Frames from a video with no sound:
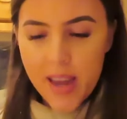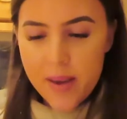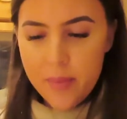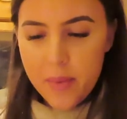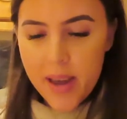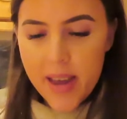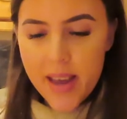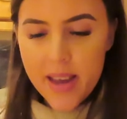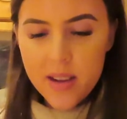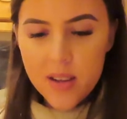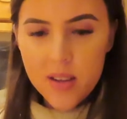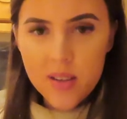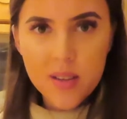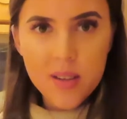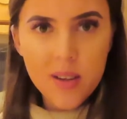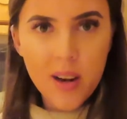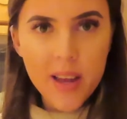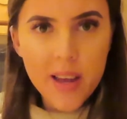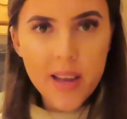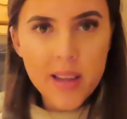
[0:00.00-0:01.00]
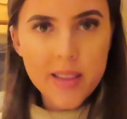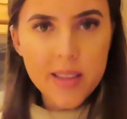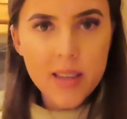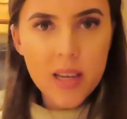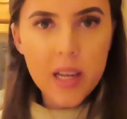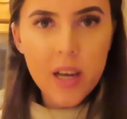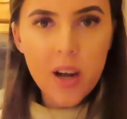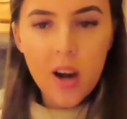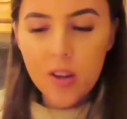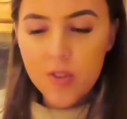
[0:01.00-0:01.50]
Okay, my head is like
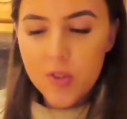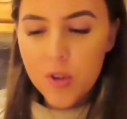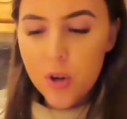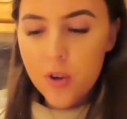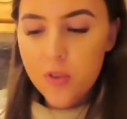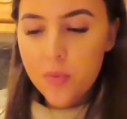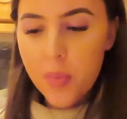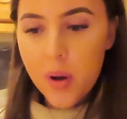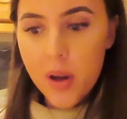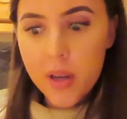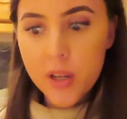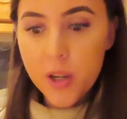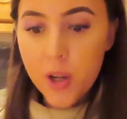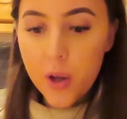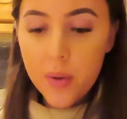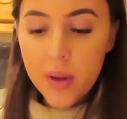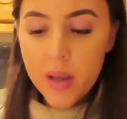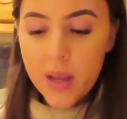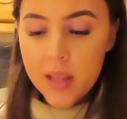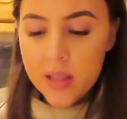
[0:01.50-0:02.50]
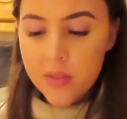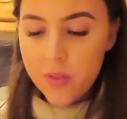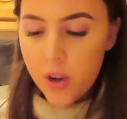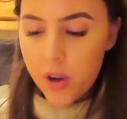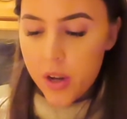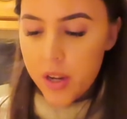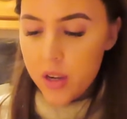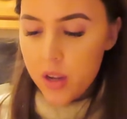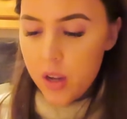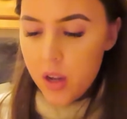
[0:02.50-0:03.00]
nearly cut off, but you know, that's
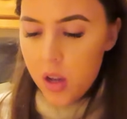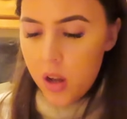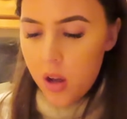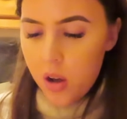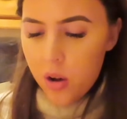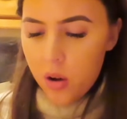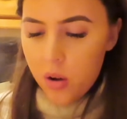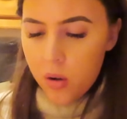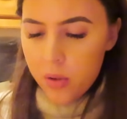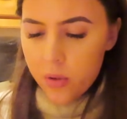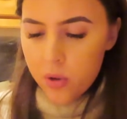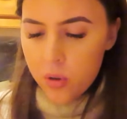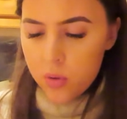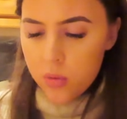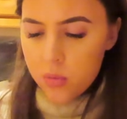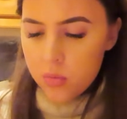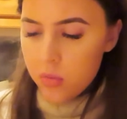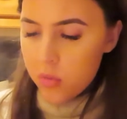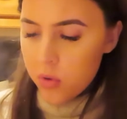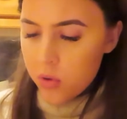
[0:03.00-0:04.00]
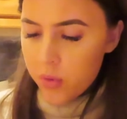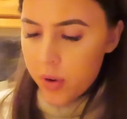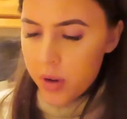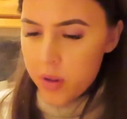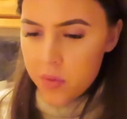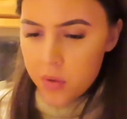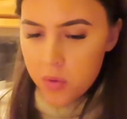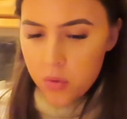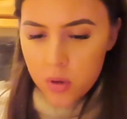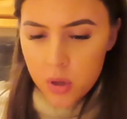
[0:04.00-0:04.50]
fine. Oh, I've got
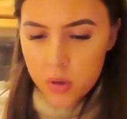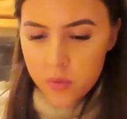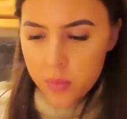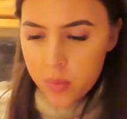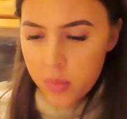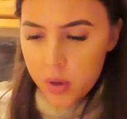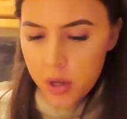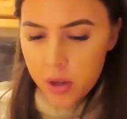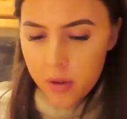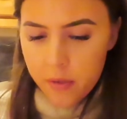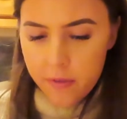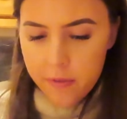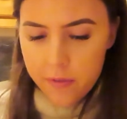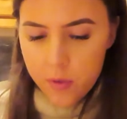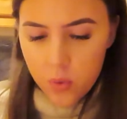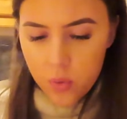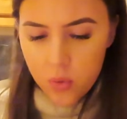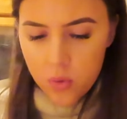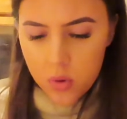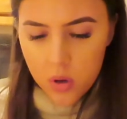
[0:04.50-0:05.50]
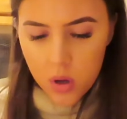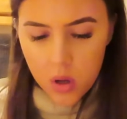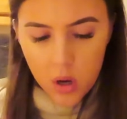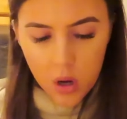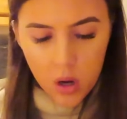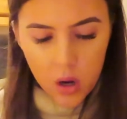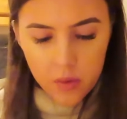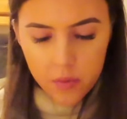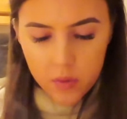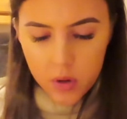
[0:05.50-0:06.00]
gravy all over my fork,
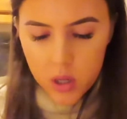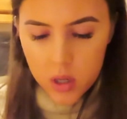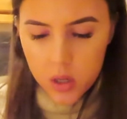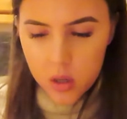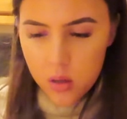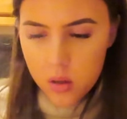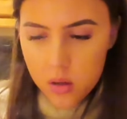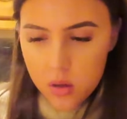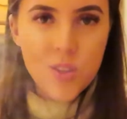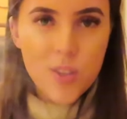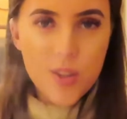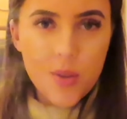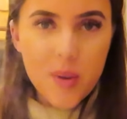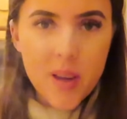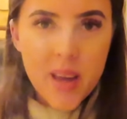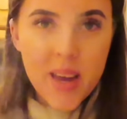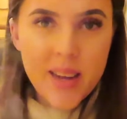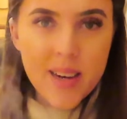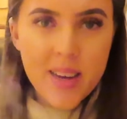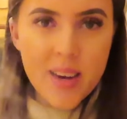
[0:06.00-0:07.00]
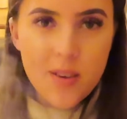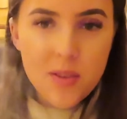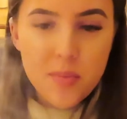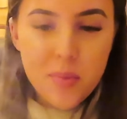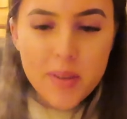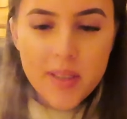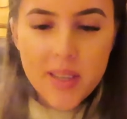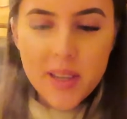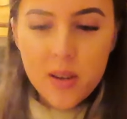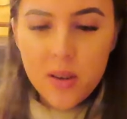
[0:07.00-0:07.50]
lovely. So again, here's
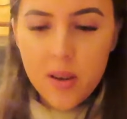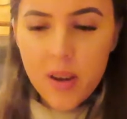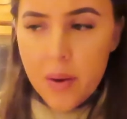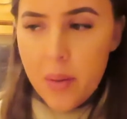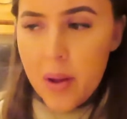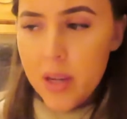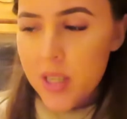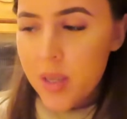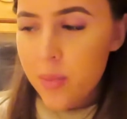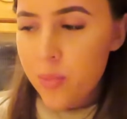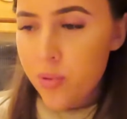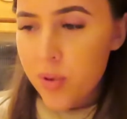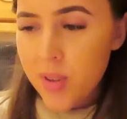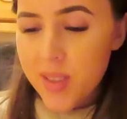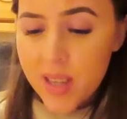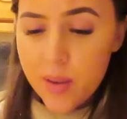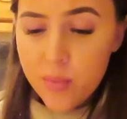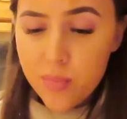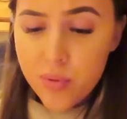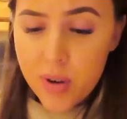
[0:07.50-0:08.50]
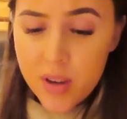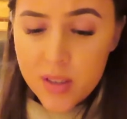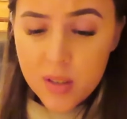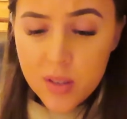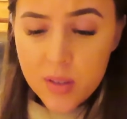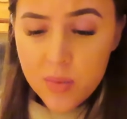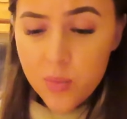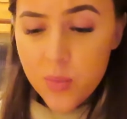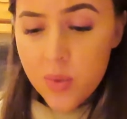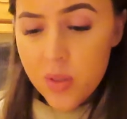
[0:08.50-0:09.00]
my dinner, and I'm actually pretty impressed
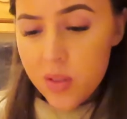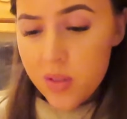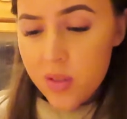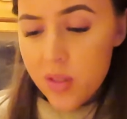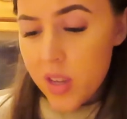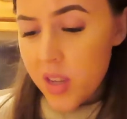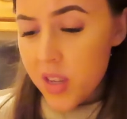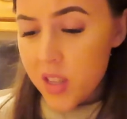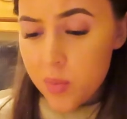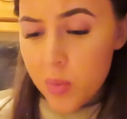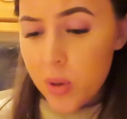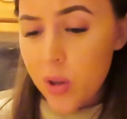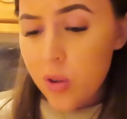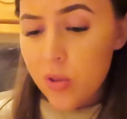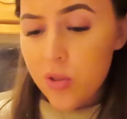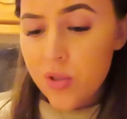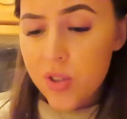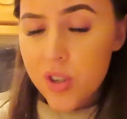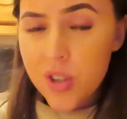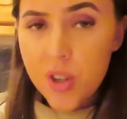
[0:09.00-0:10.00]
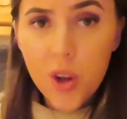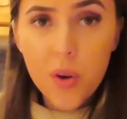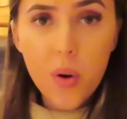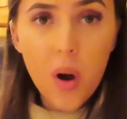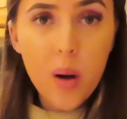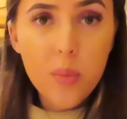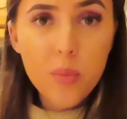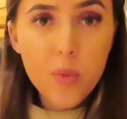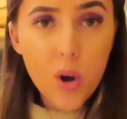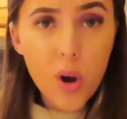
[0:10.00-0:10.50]
with this because, you know,
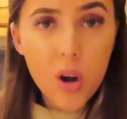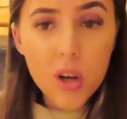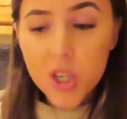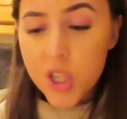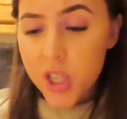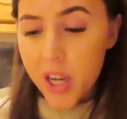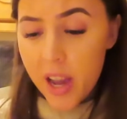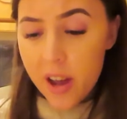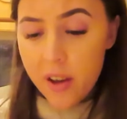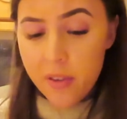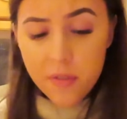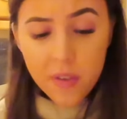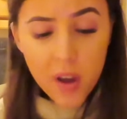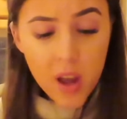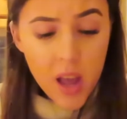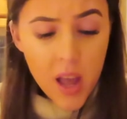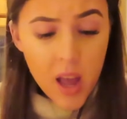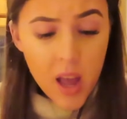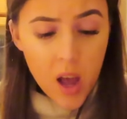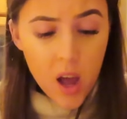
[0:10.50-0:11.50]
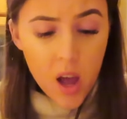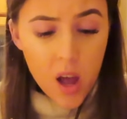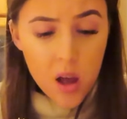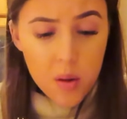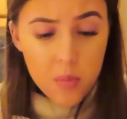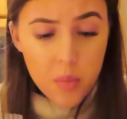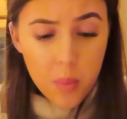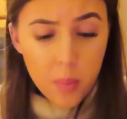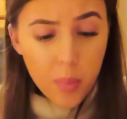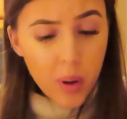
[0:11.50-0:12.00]
I'm not a chef
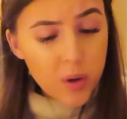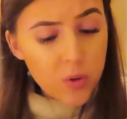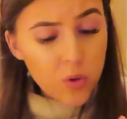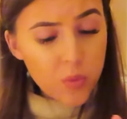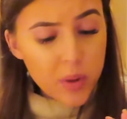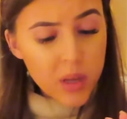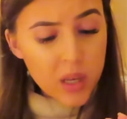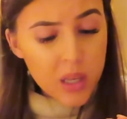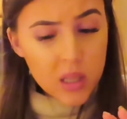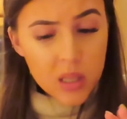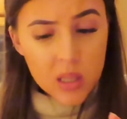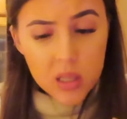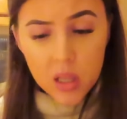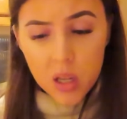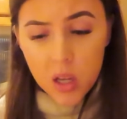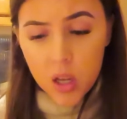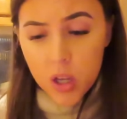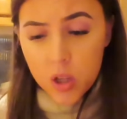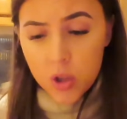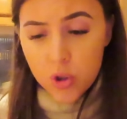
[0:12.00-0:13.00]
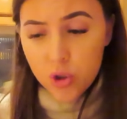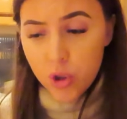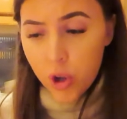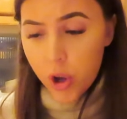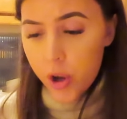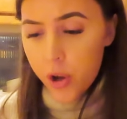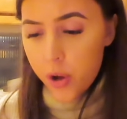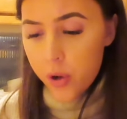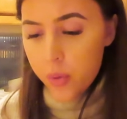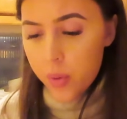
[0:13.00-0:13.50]
by all means.
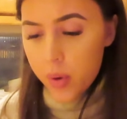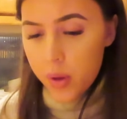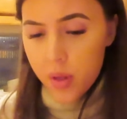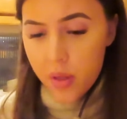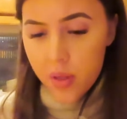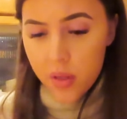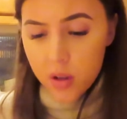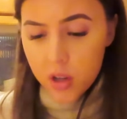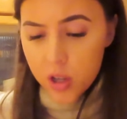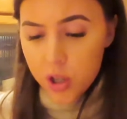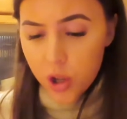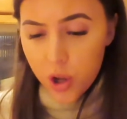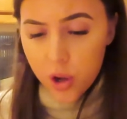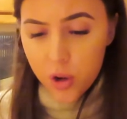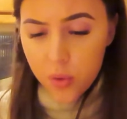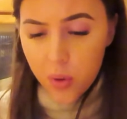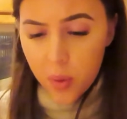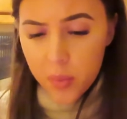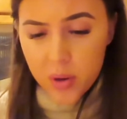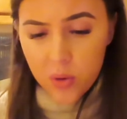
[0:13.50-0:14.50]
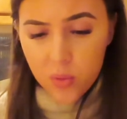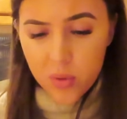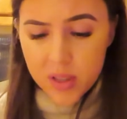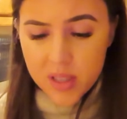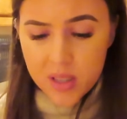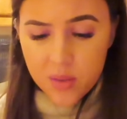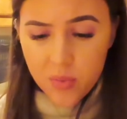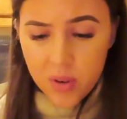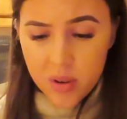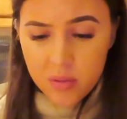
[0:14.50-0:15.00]
So, you know, I mean, all I
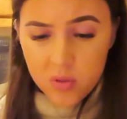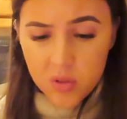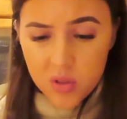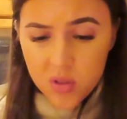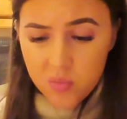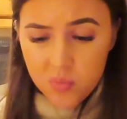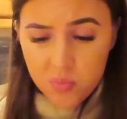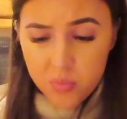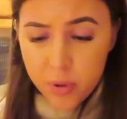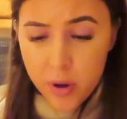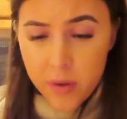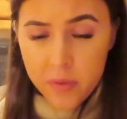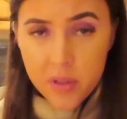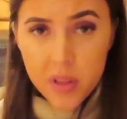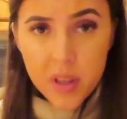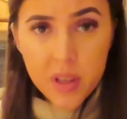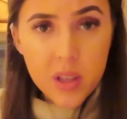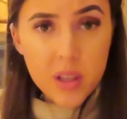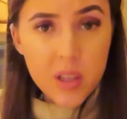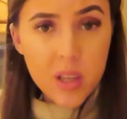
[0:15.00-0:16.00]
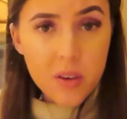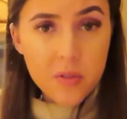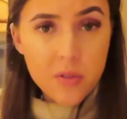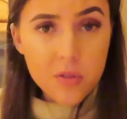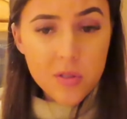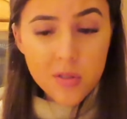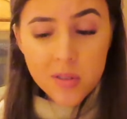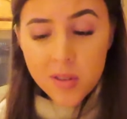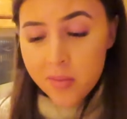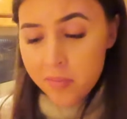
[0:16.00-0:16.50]
did really was put everything in the
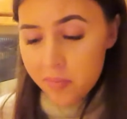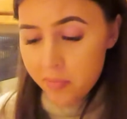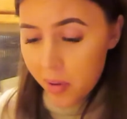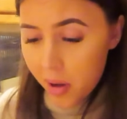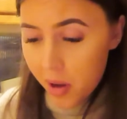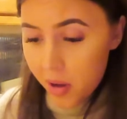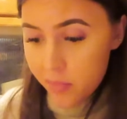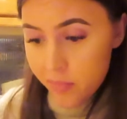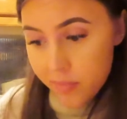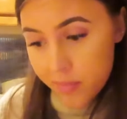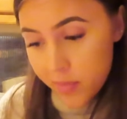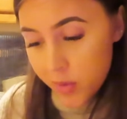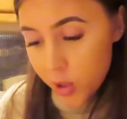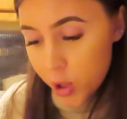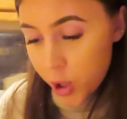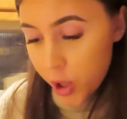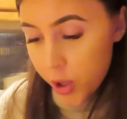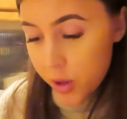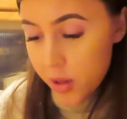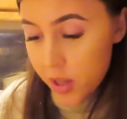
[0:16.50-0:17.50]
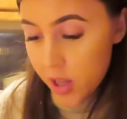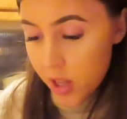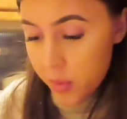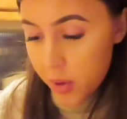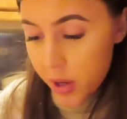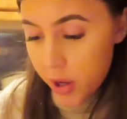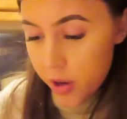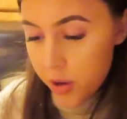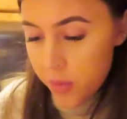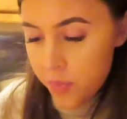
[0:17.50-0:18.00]
oven, but you know, here
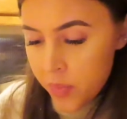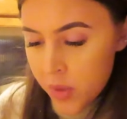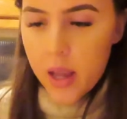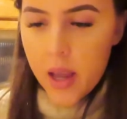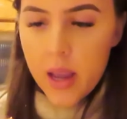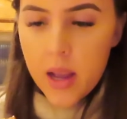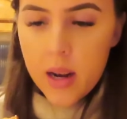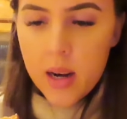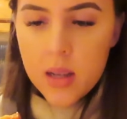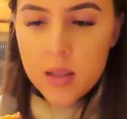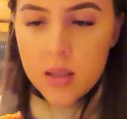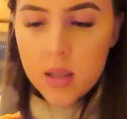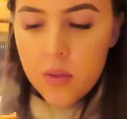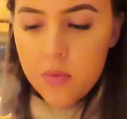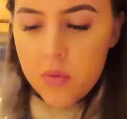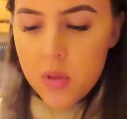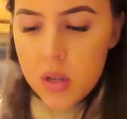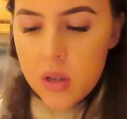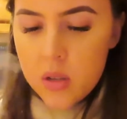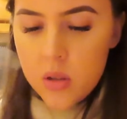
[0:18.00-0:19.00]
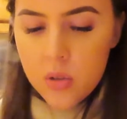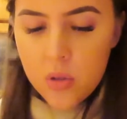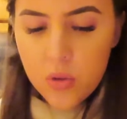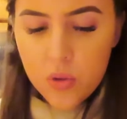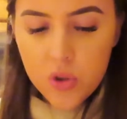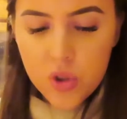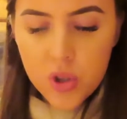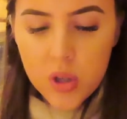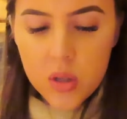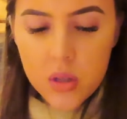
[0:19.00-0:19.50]
we go. Okay, let's give these
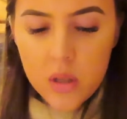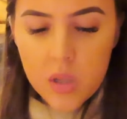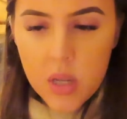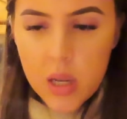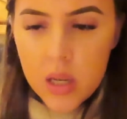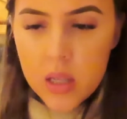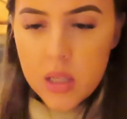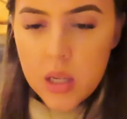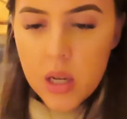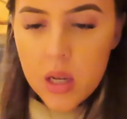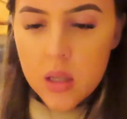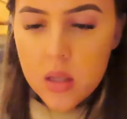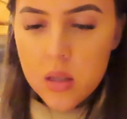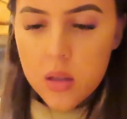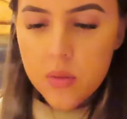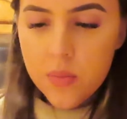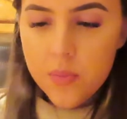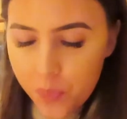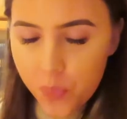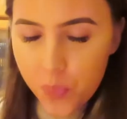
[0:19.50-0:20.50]
sausages a taste test.